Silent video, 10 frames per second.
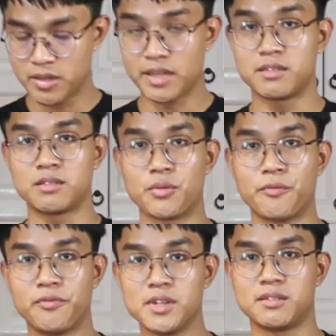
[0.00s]
Okay,
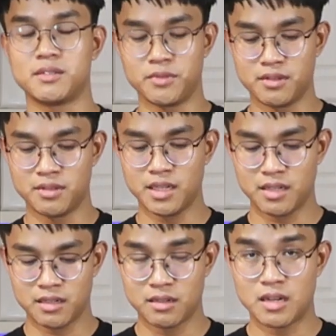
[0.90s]
so first we're going to
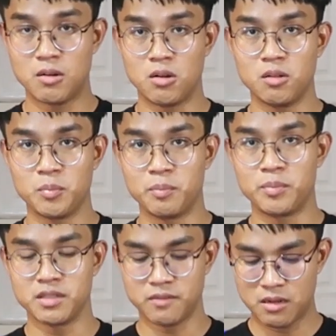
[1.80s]
take our
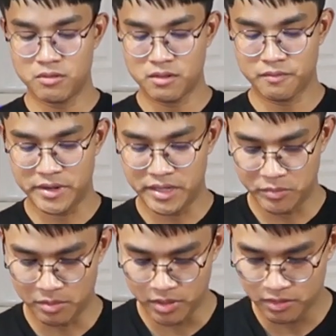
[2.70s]
all-purpose flour, very
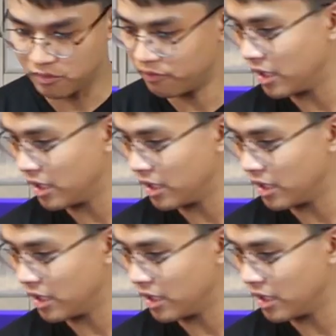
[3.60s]
purposeful